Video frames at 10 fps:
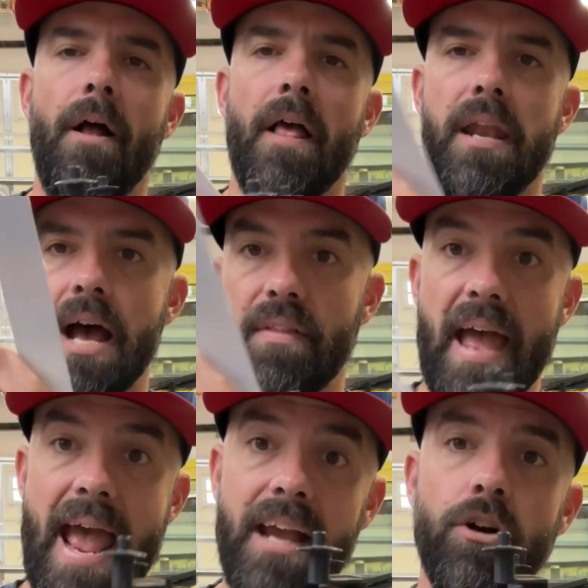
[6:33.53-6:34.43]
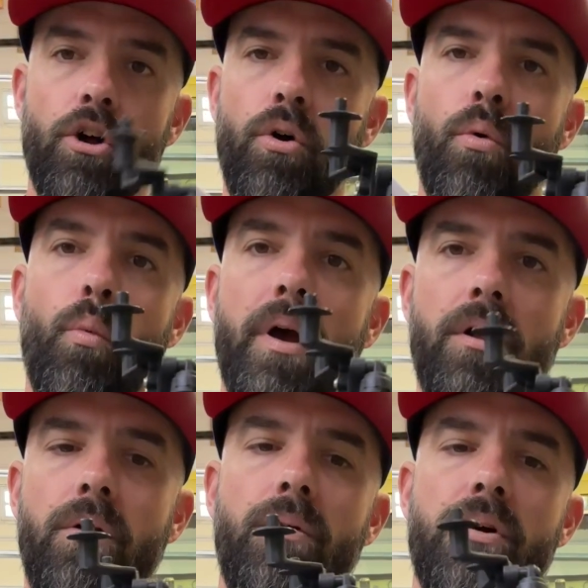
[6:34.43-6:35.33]
Now, the angle
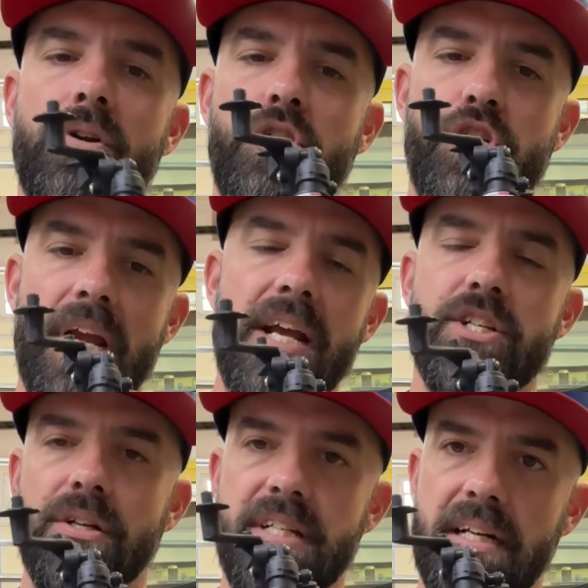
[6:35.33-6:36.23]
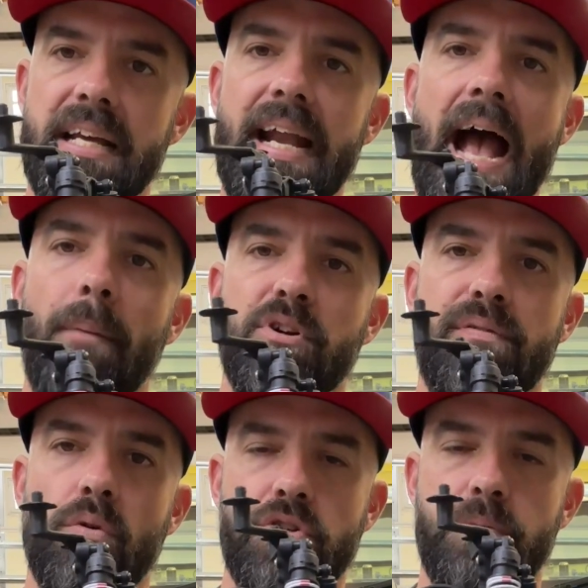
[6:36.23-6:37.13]
will change and dictate how much
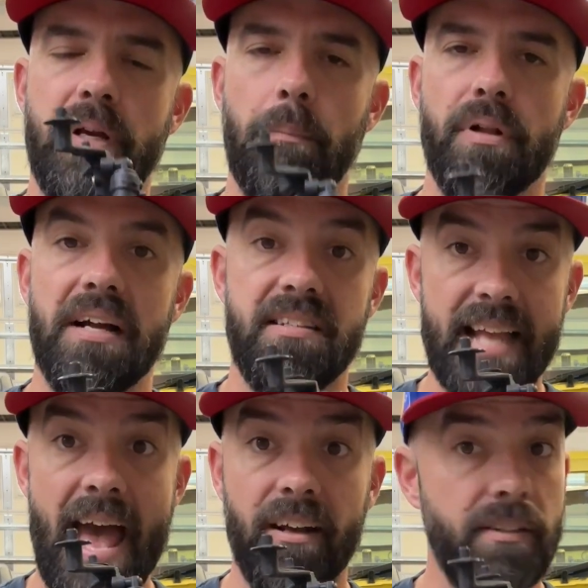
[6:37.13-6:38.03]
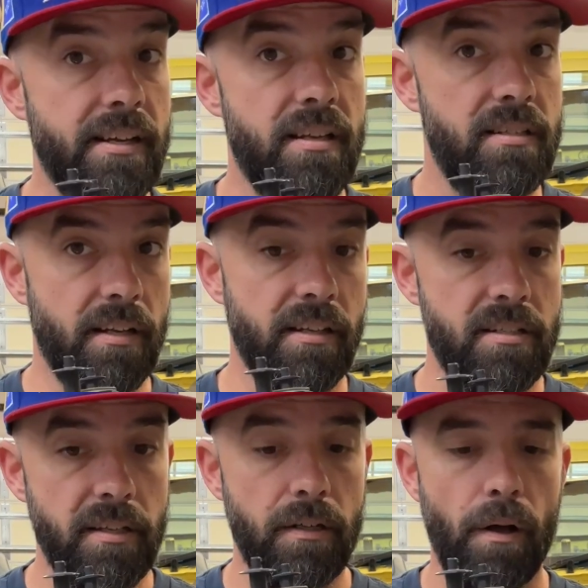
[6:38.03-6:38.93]
force is being applied statically, sitting
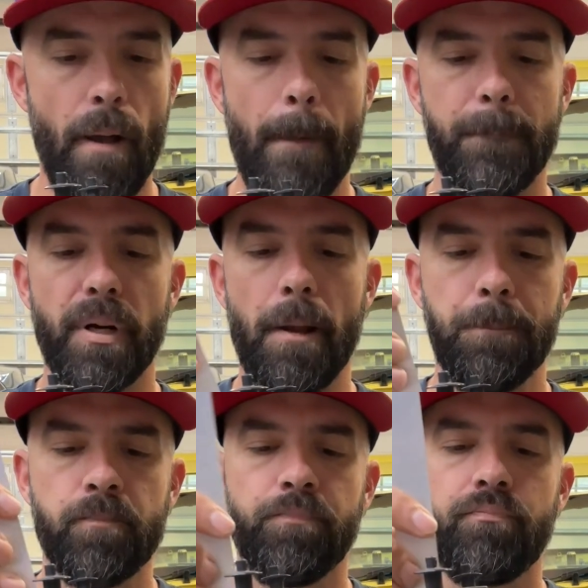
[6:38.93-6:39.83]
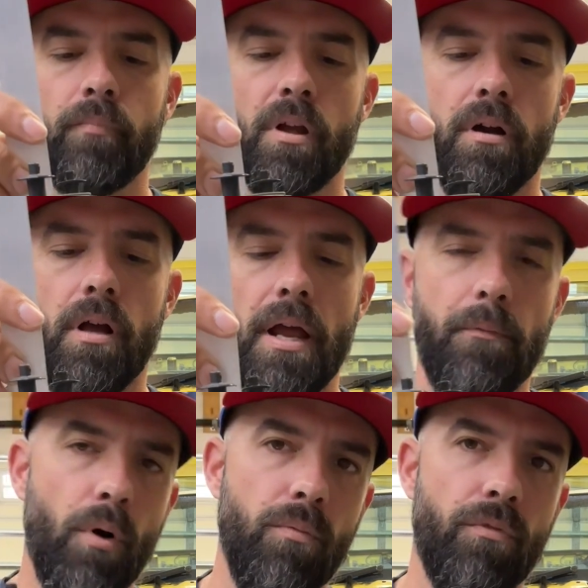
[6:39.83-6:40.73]
still, but it
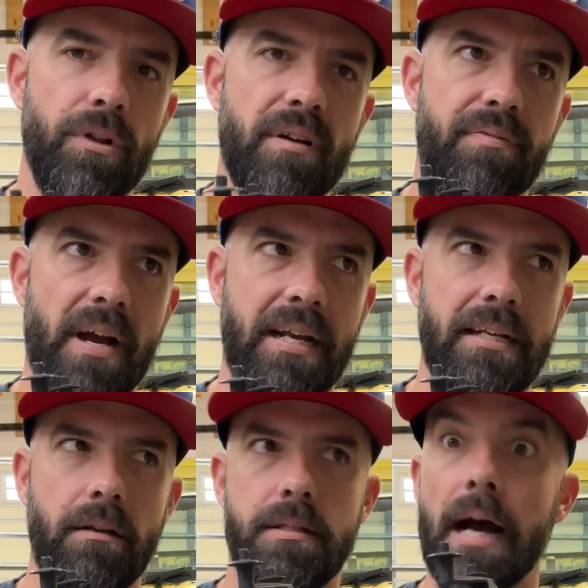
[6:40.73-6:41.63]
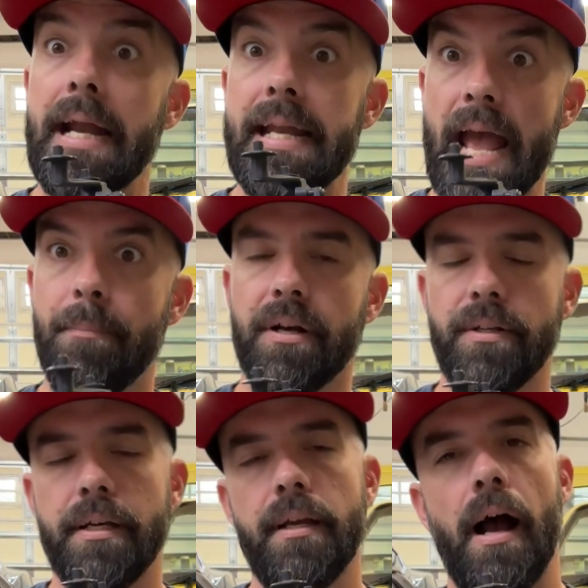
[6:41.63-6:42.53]
won't really affect it
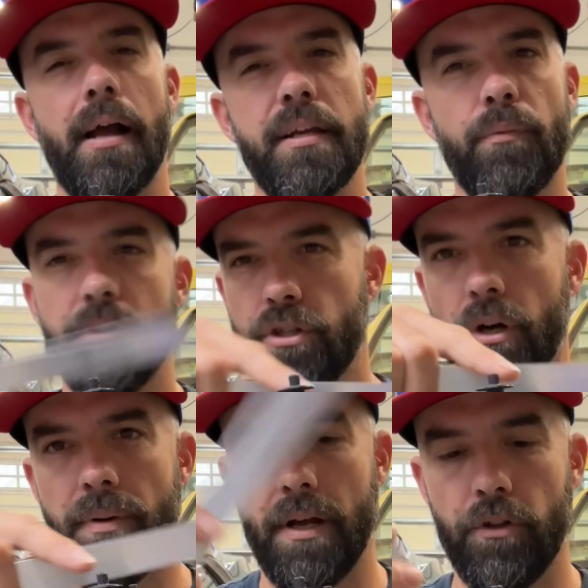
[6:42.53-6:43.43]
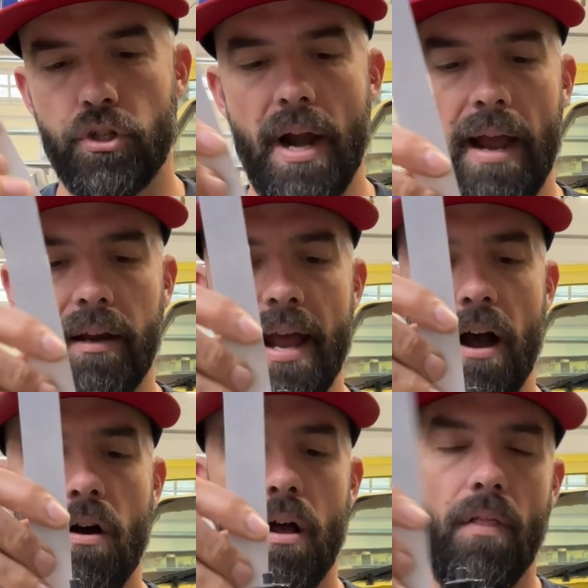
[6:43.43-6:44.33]
dynamically, i.e. when it's going down the track.
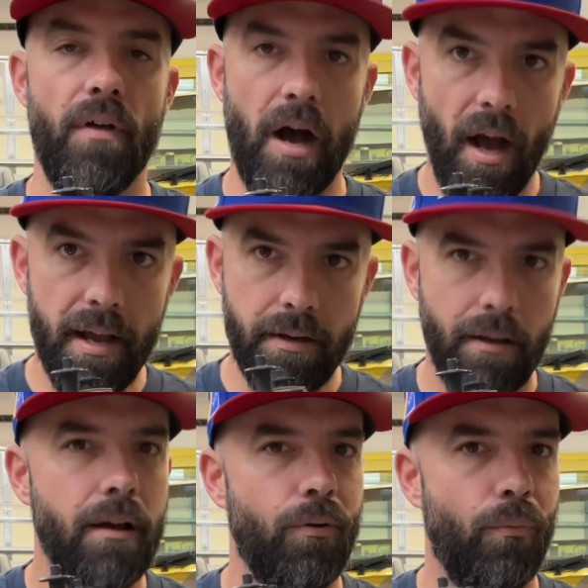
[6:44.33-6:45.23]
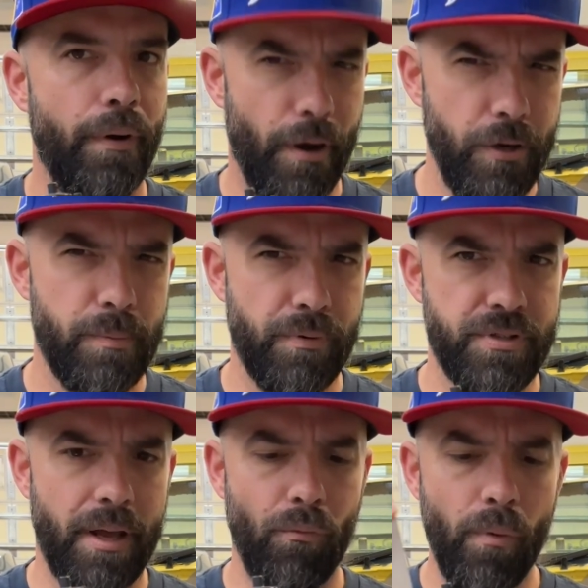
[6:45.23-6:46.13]
Now, the height,
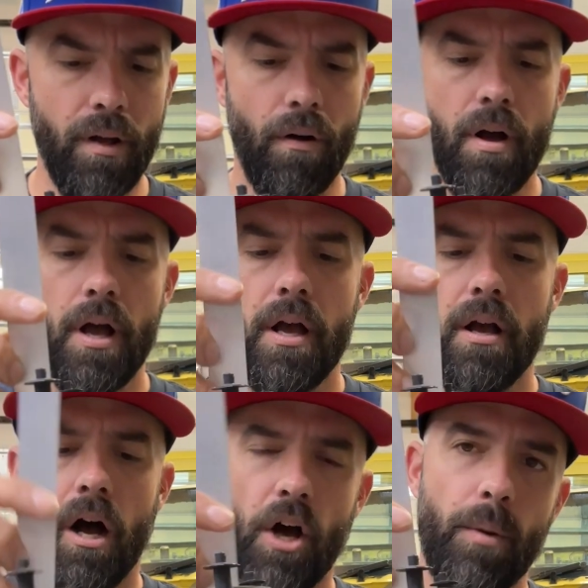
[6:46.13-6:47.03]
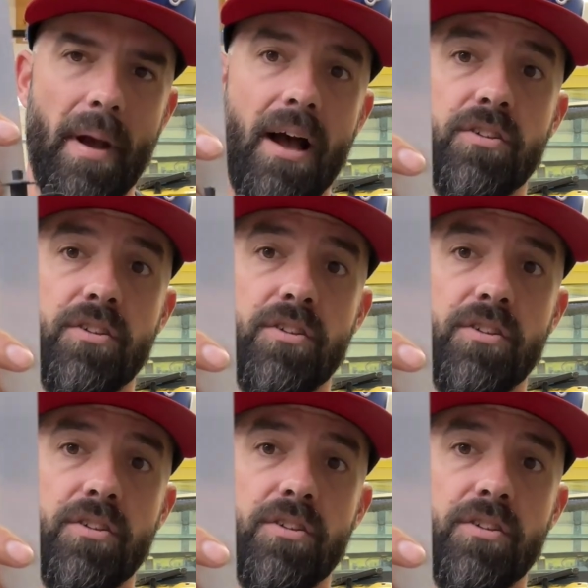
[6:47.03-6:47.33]
100% will. 100 pounds